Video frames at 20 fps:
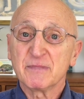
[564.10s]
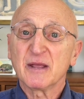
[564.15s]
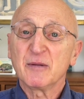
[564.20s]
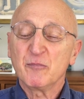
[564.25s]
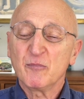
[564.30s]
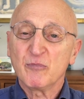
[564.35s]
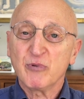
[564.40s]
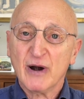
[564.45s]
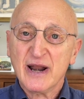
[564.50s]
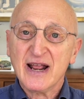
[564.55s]

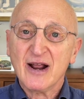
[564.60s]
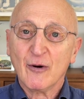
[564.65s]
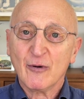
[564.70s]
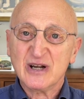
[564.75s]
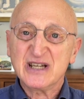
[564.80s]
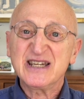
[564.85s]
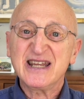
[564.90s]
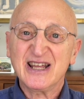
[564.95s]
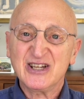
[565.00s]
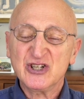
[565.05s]
bring our
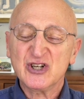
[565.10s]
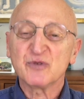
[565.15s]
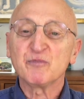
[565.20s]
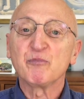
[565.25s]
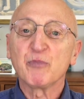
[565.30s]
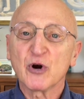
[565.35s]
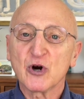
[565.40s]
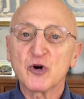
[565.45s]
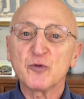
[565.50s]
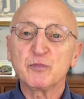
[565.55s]
attention
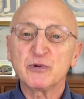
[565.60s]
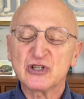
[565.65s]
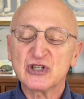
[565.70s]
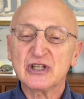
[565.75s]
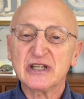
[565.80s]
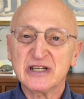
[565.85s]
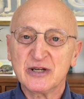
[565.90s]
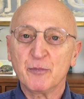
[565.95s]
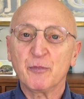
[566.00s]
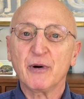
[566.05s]

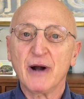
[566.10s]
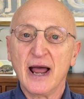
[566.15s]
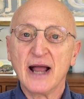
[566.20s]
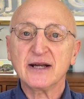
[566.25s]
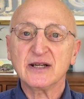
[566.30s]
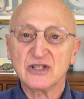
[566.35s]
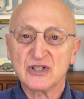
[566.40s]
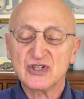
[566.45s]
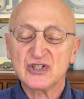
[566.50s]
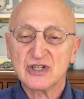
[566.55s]
purposely to
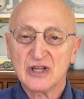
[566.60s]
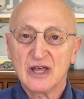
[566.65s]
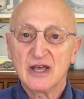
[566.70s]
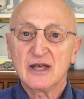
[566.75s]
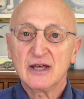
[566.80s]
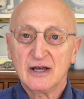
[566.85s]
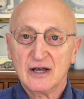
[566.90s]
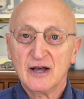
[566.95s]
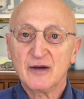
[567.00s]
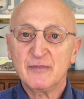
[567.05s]
practice
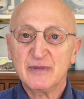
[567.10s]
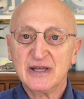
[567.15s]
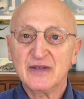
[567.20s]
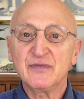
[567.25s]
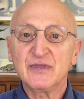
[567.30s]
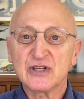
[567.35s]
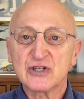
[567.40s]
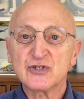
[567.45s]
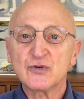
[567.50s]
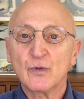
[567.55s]
in
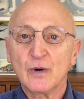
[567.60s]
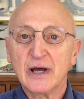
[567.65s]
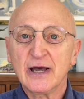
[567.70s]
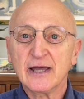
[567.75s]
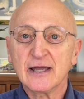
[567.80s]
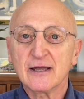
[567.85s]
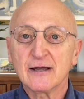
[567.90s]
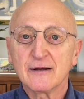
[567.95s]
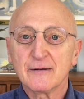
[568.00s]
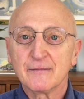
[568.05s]
this way.